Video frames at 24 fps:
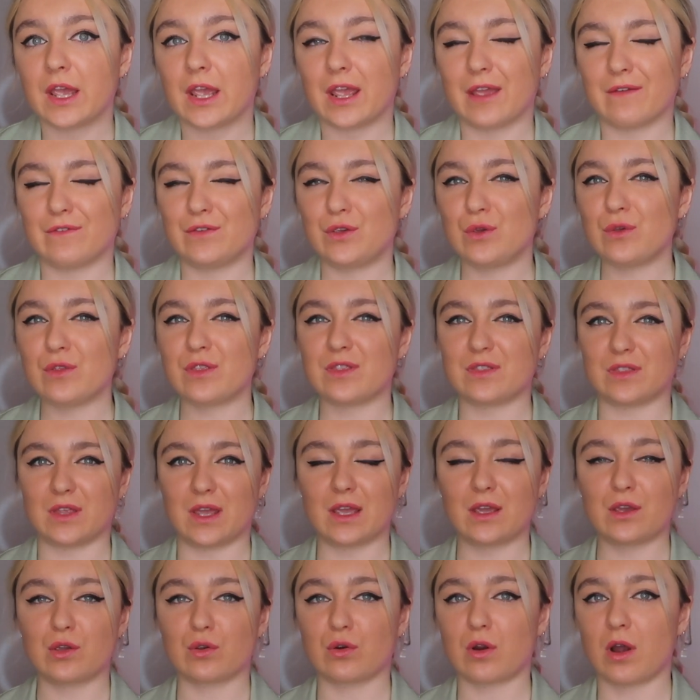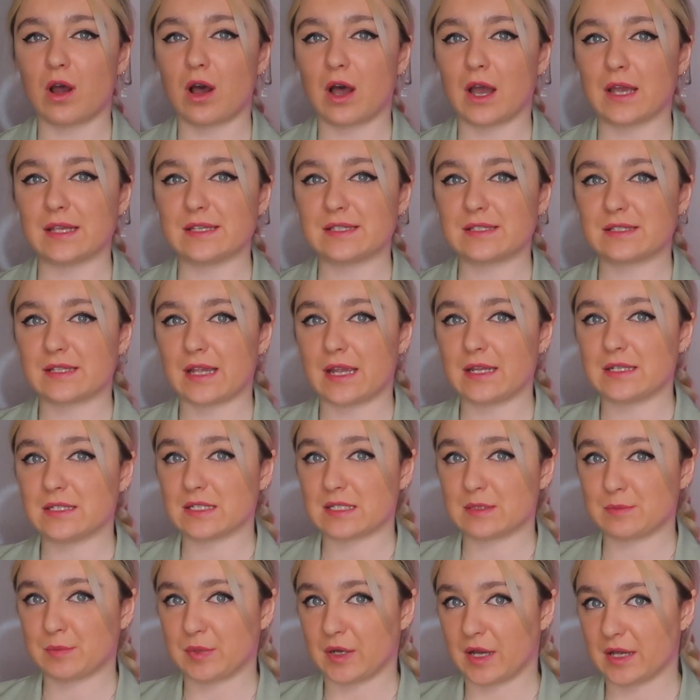If you think you're a high
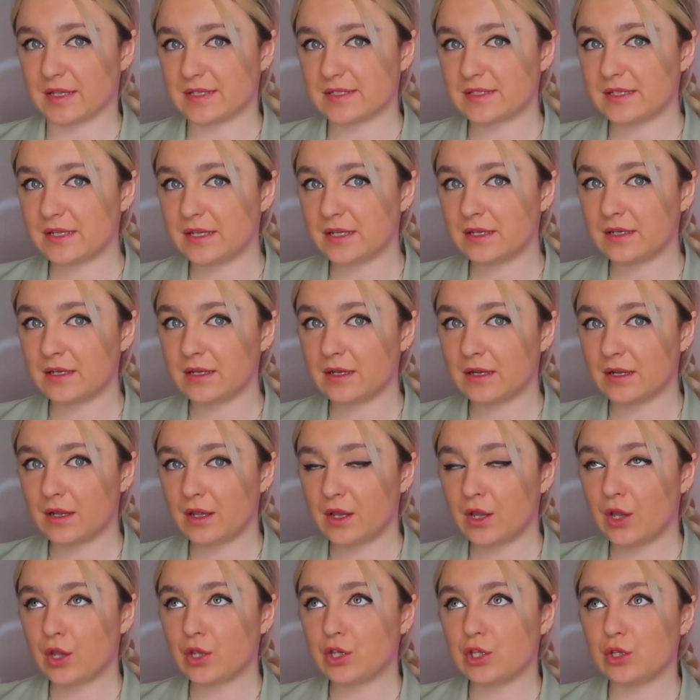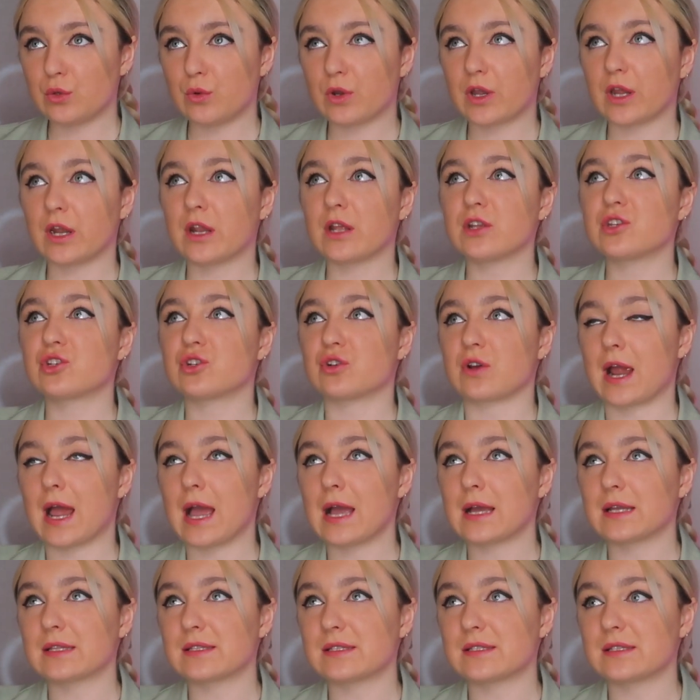status person, you are going to
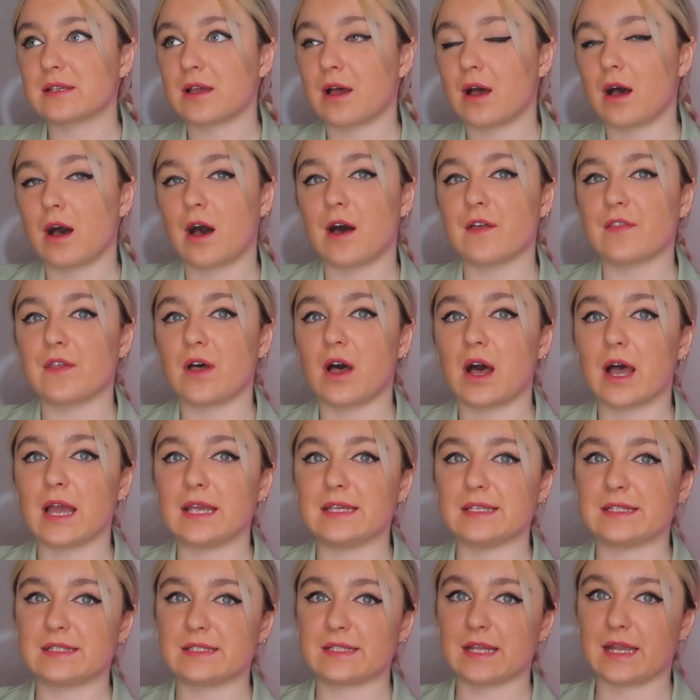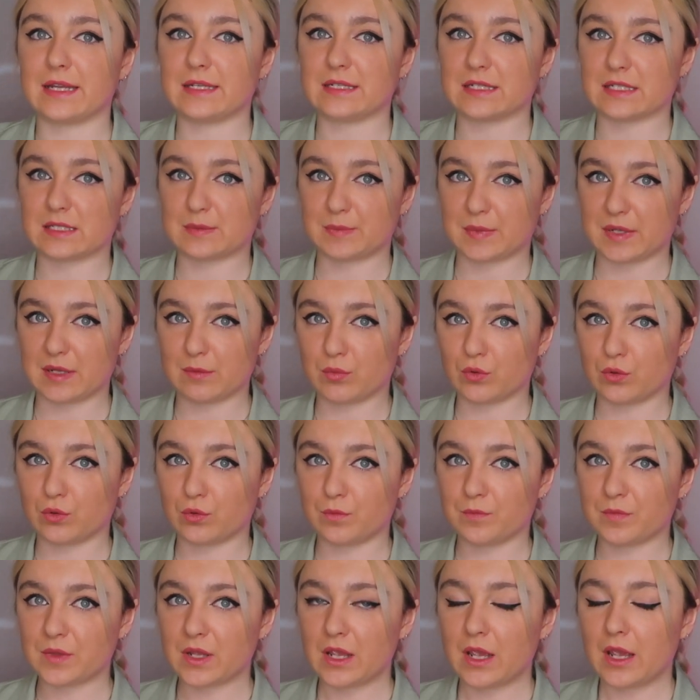attract other high status
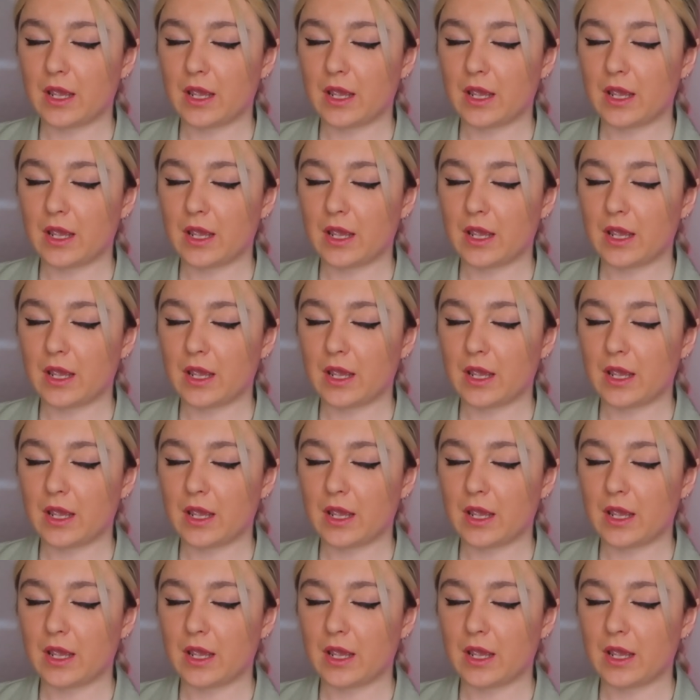people.